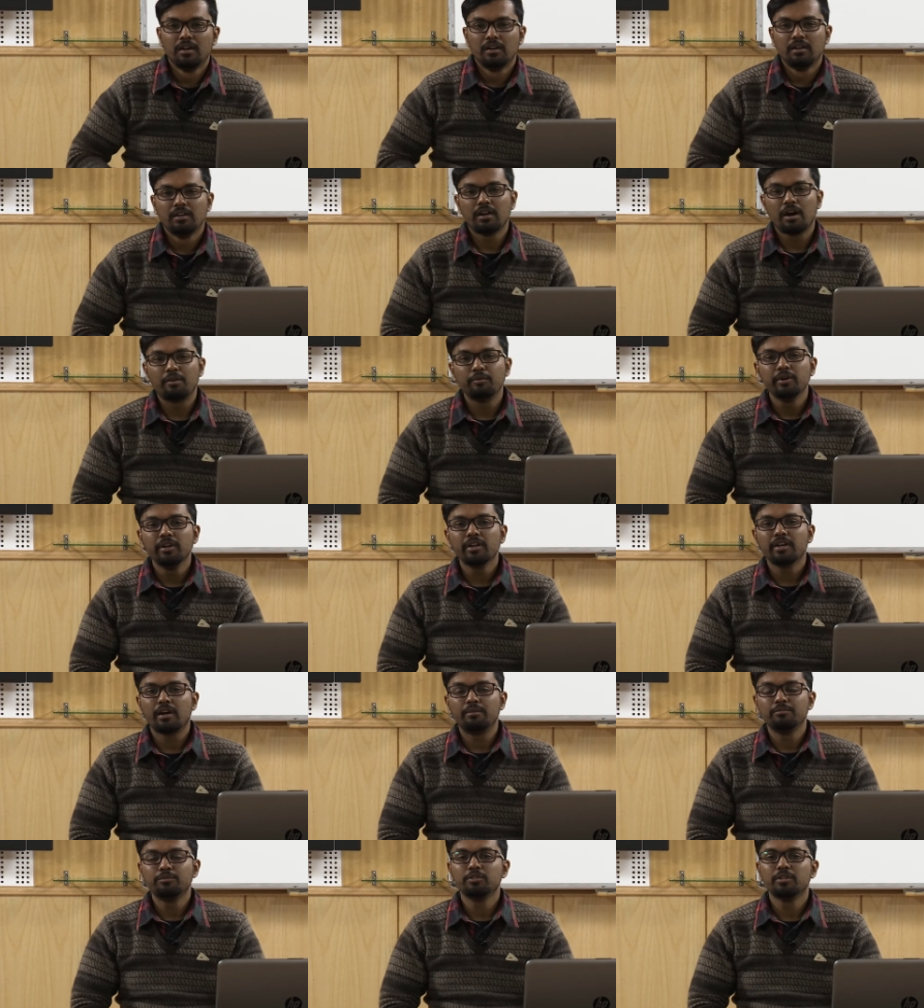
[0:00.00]
Now we will
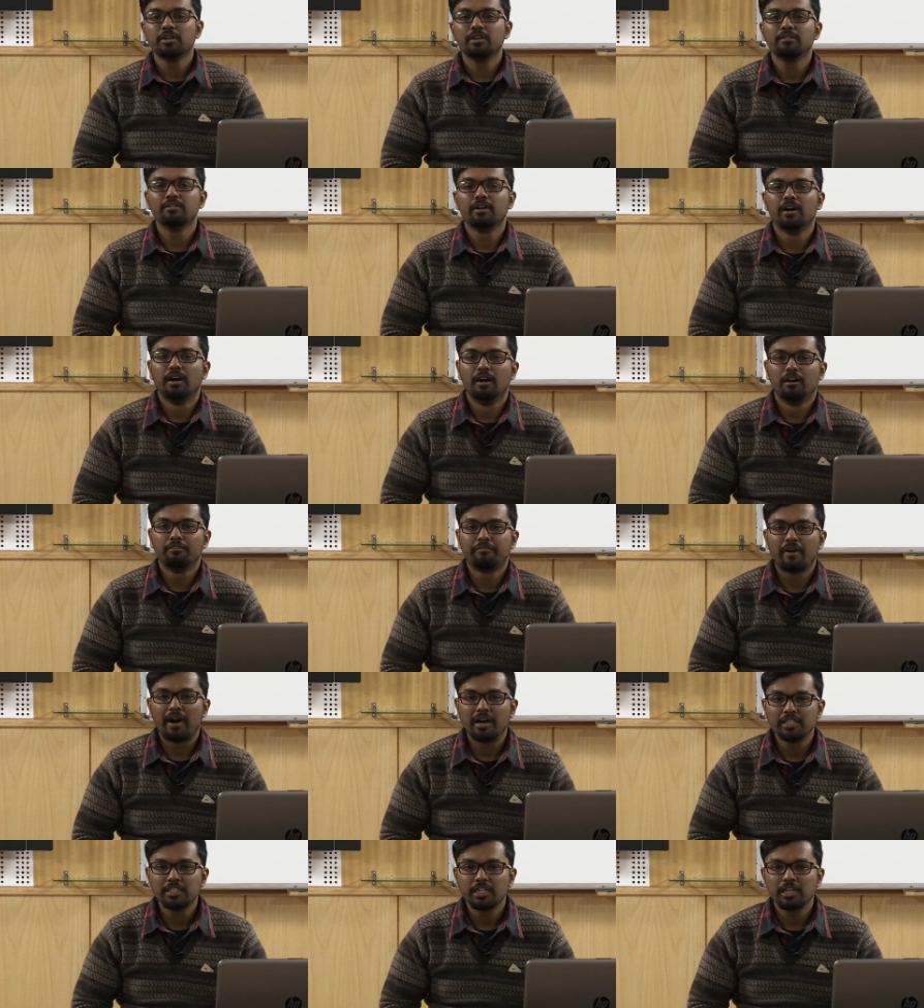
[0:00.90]
come to the
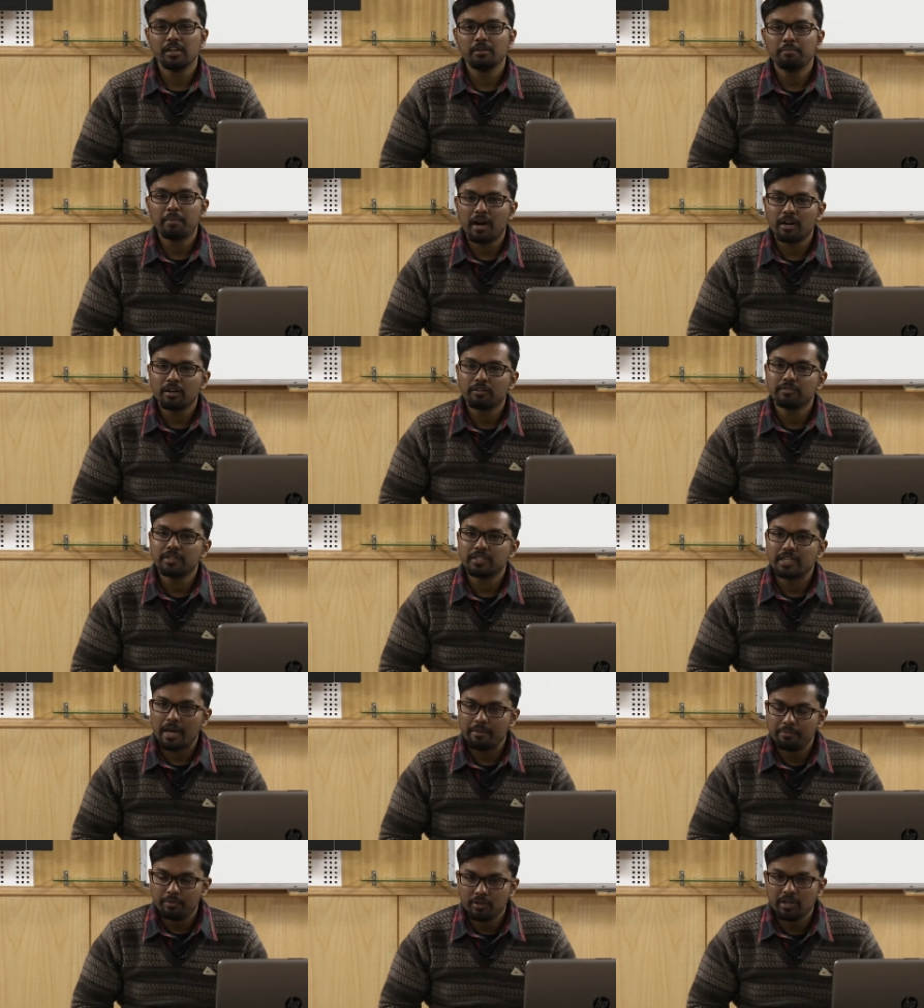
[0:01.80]
functional part of the
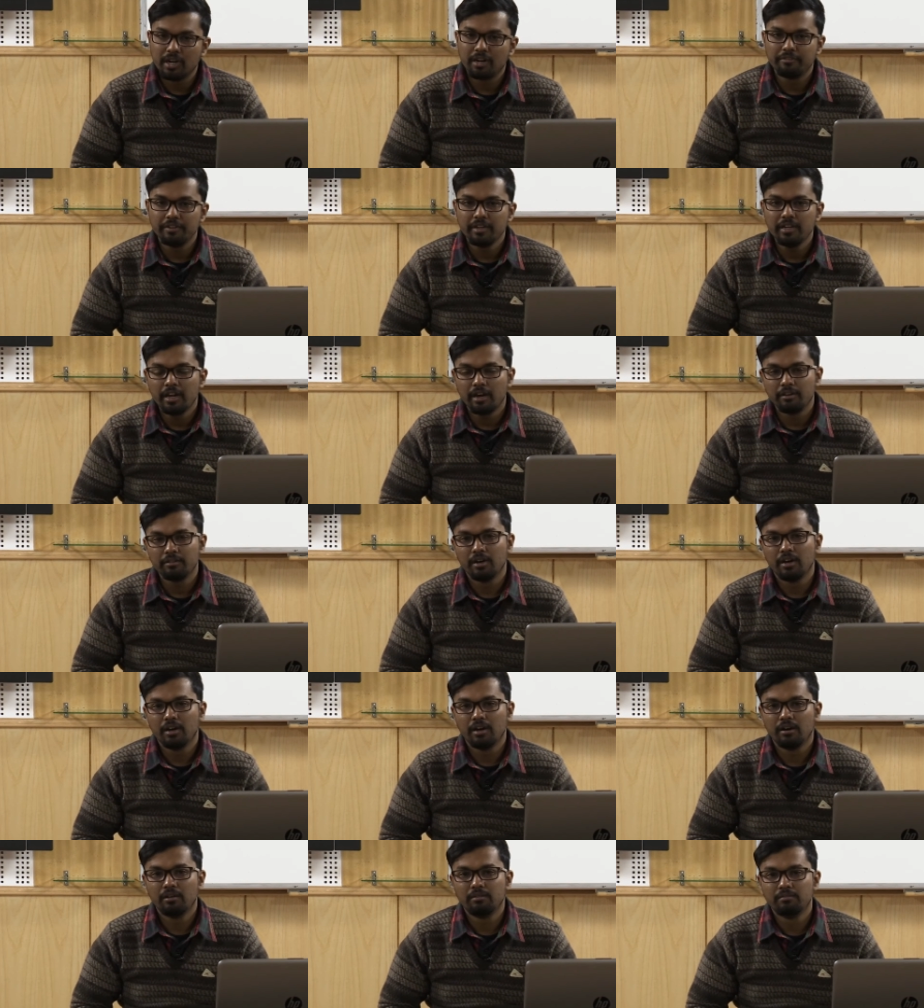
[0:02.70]
typography.
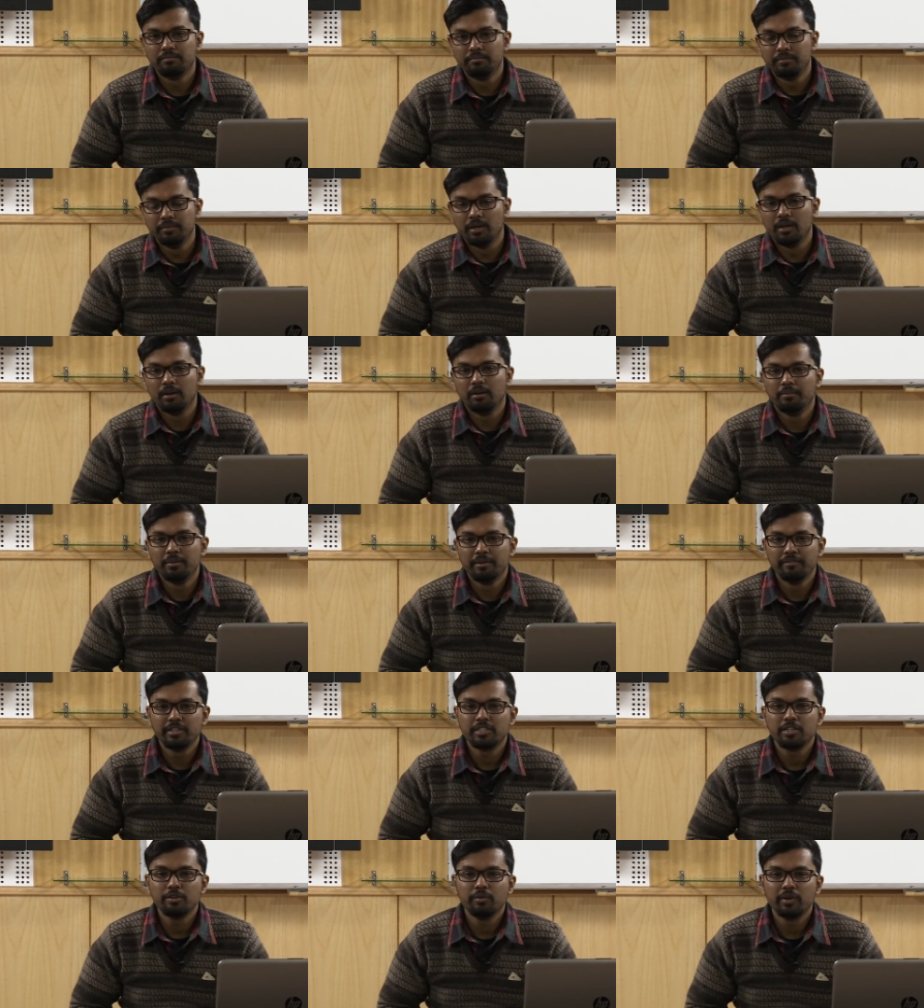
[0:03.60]

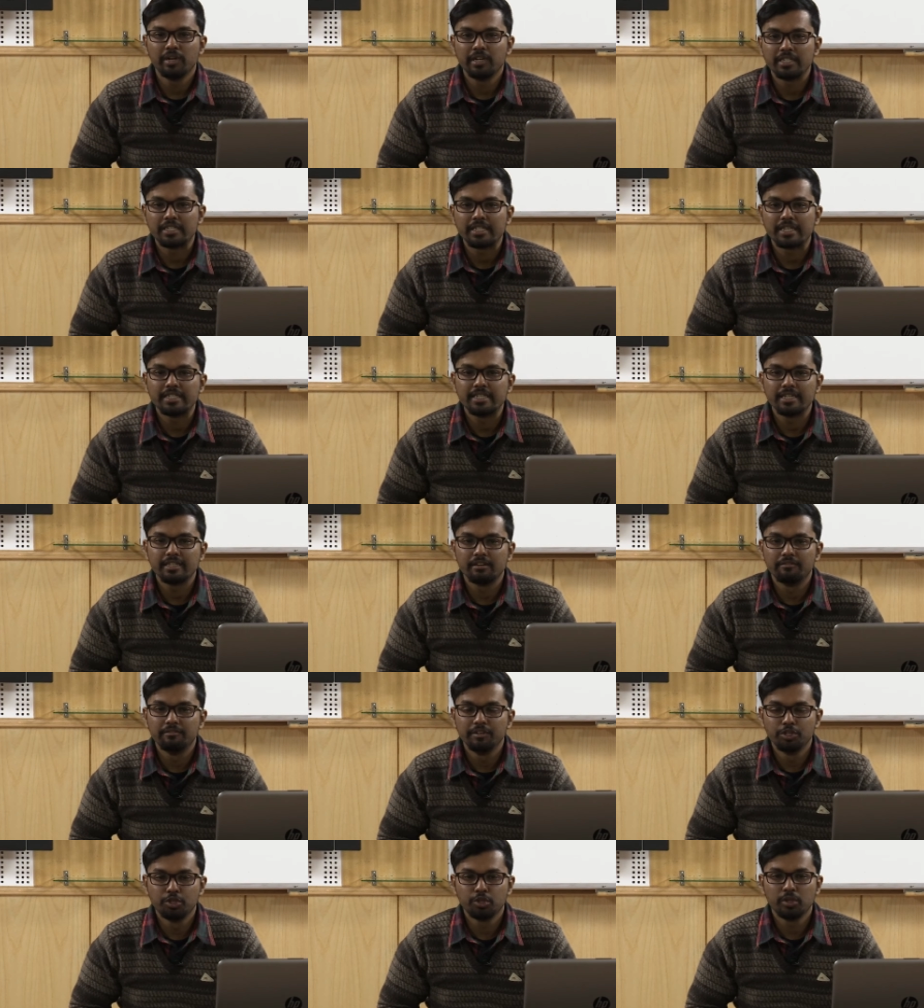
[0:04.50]
Previously we were discussing the
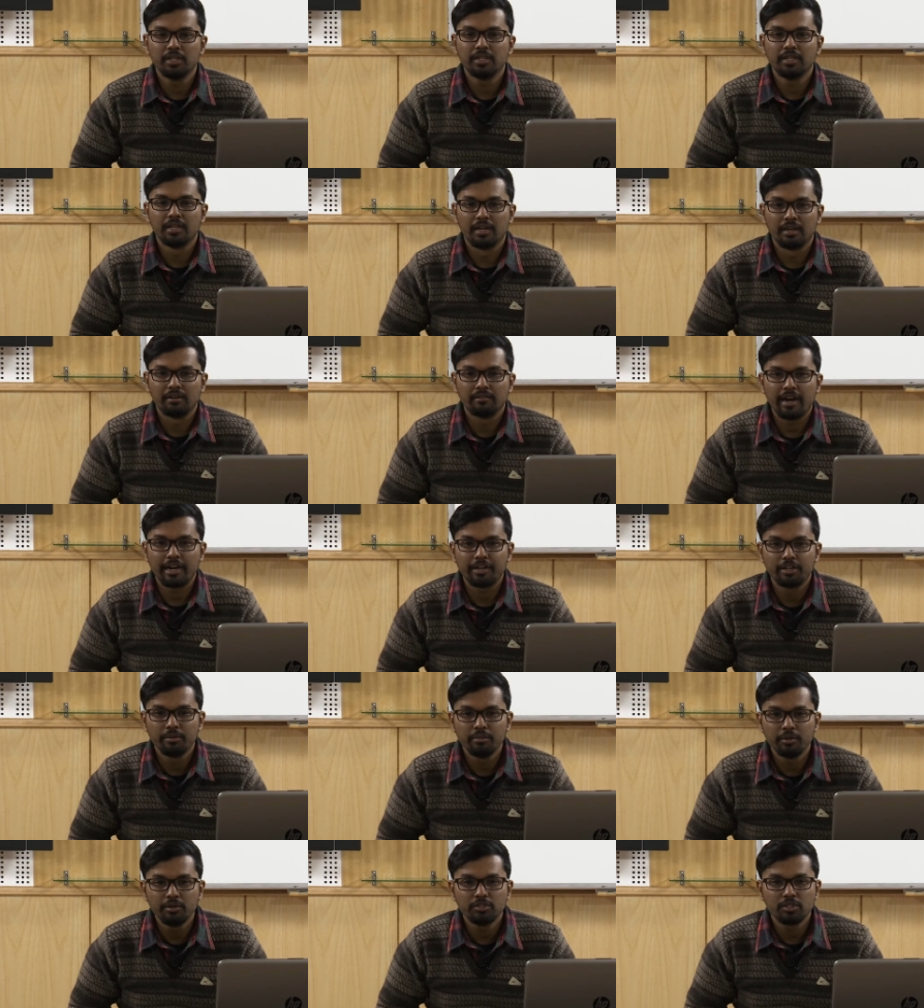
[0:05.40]
visual
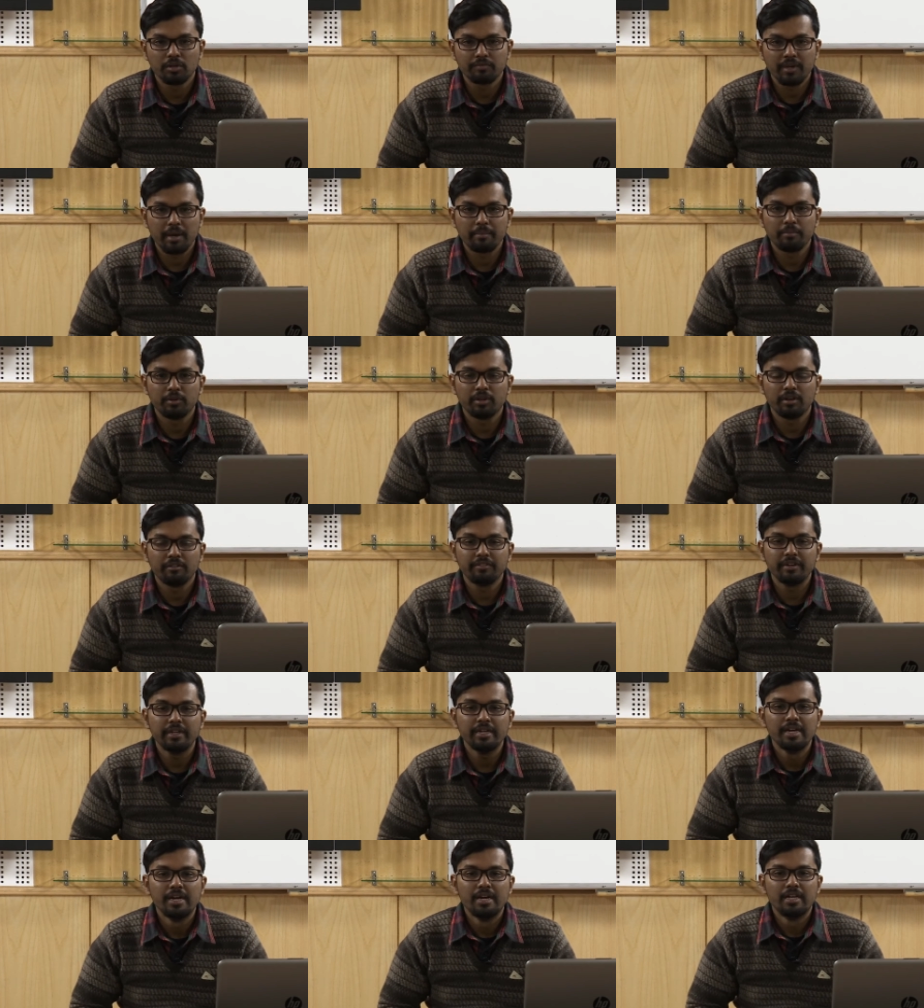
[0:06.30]
attributes of
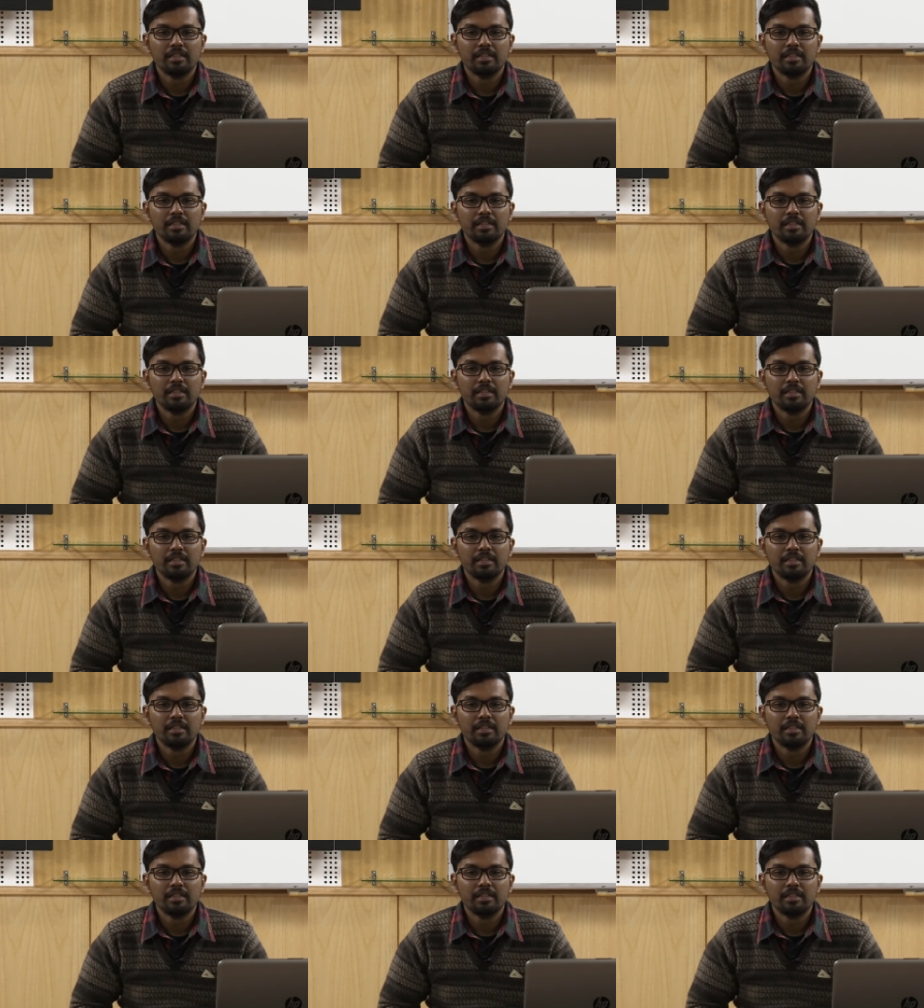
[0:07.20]
typography.